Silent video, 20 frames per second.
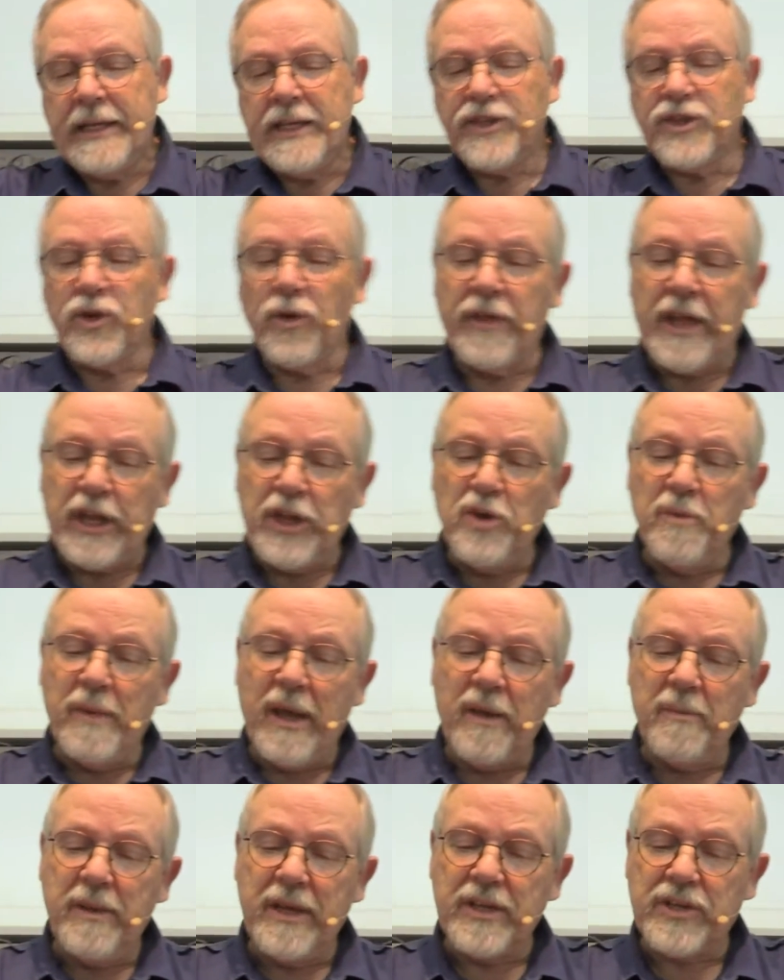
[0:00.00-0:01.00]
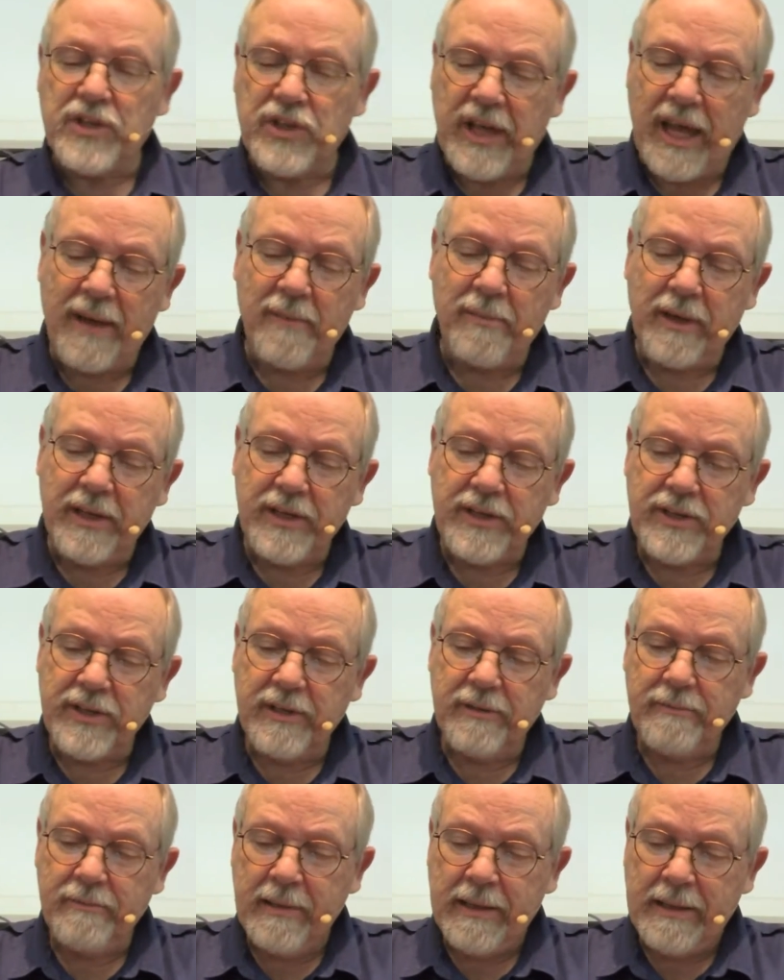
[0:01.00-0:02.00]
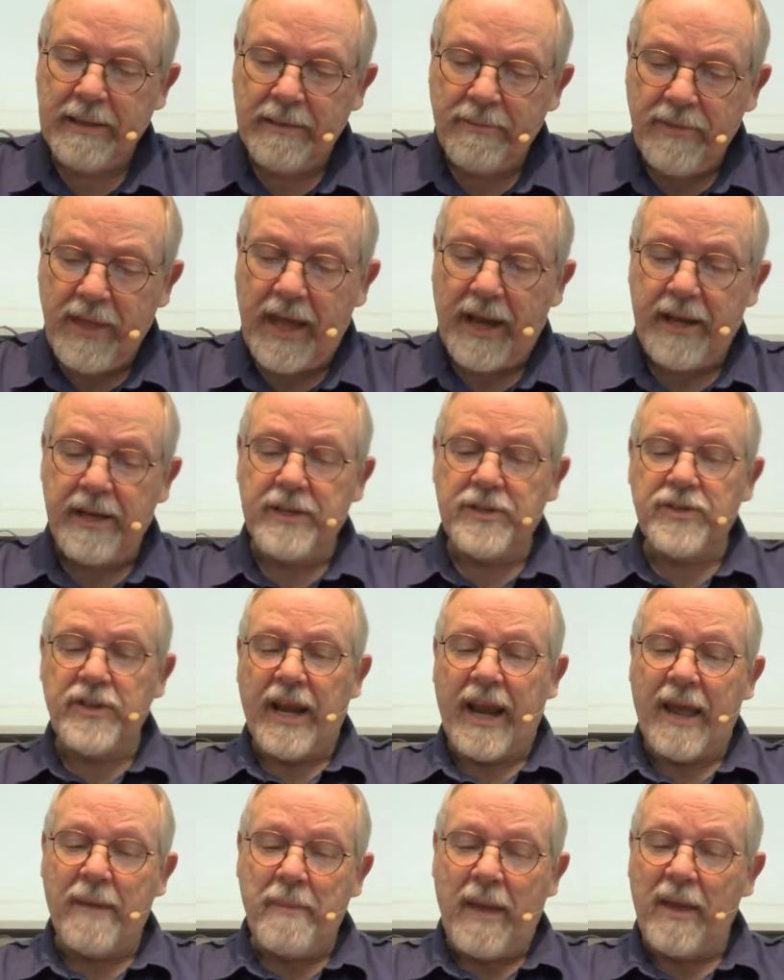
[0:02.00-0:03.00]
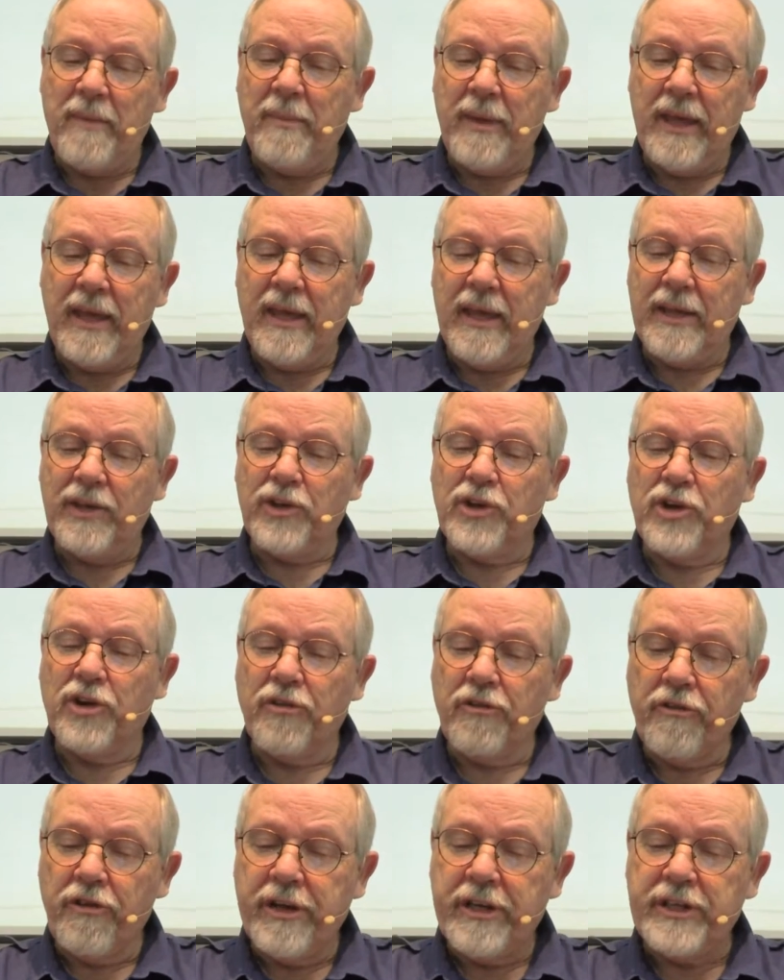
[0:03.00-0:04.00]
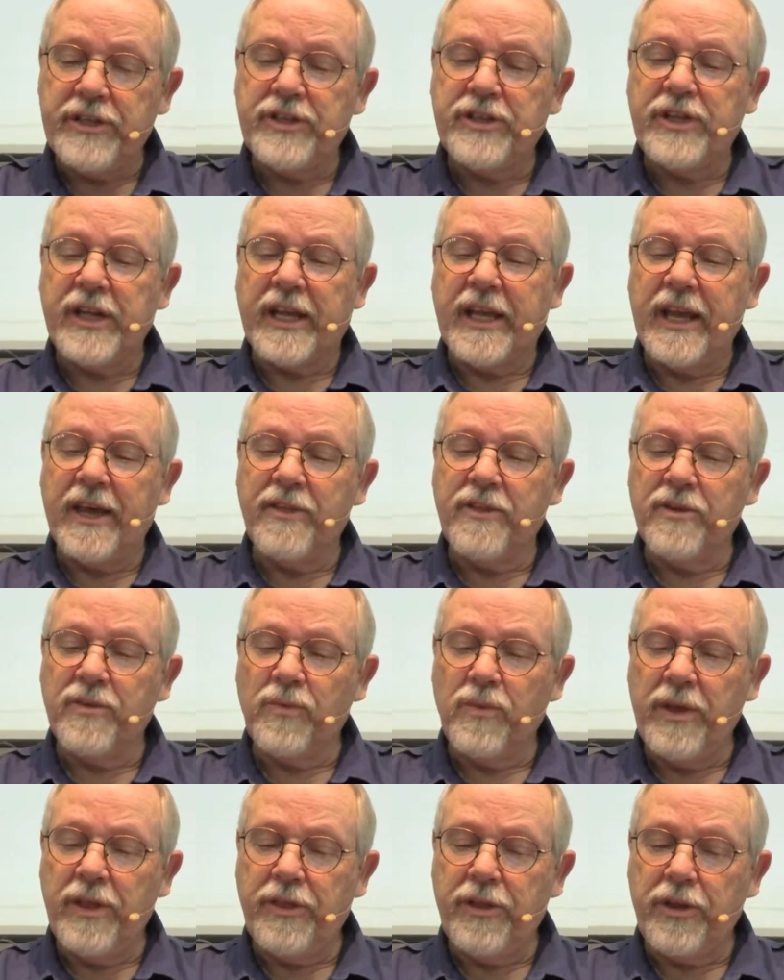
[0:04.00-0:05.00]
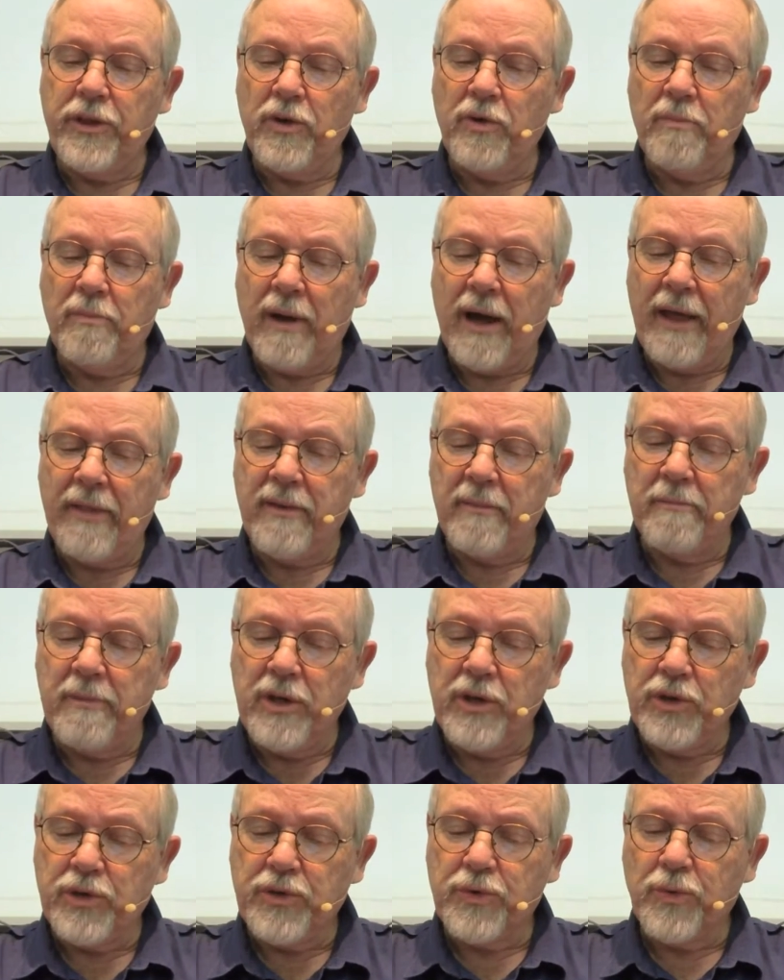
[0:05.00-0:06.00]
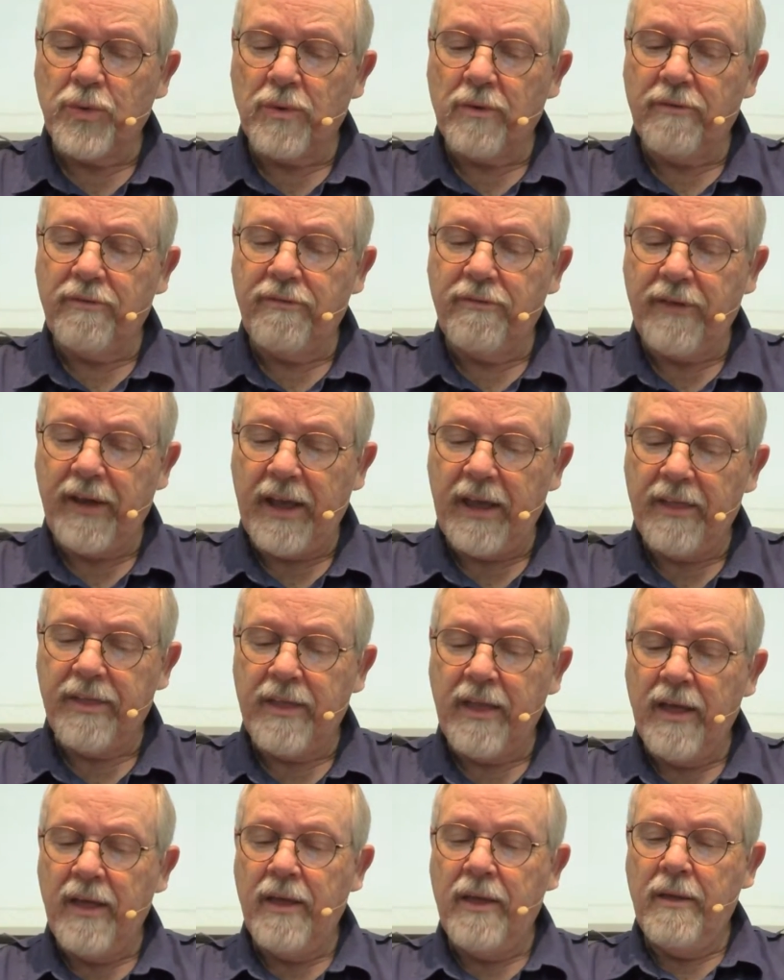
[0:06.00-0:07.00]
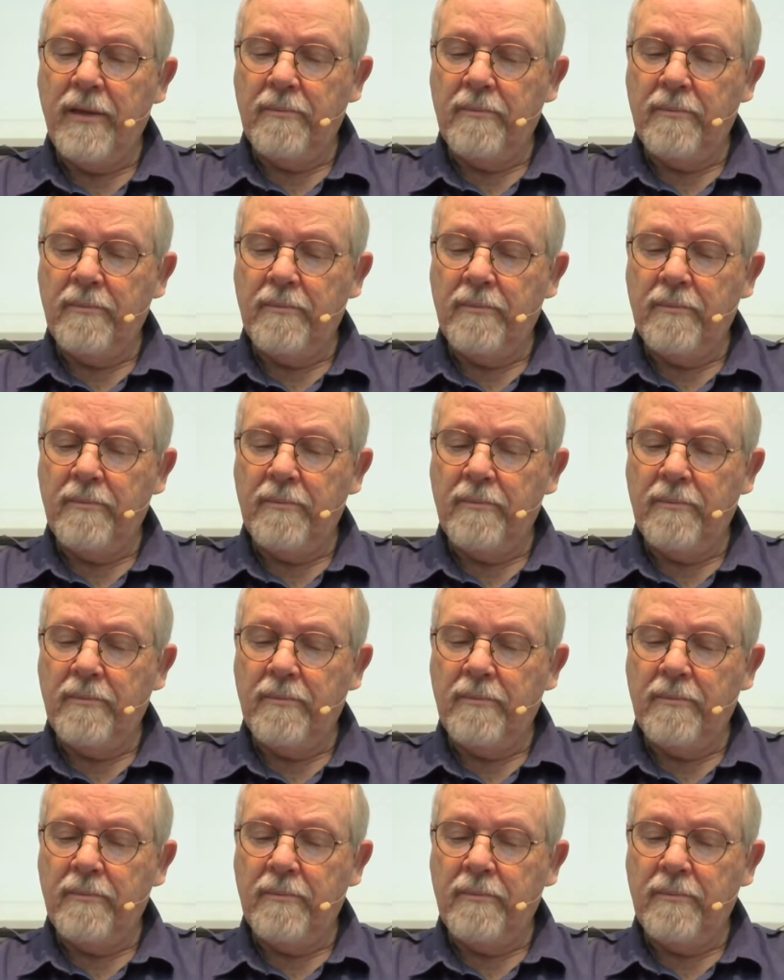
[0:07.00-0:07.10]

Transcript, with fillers: so that you may be established, that is, that I may be encouraged together with you by the mutual faith,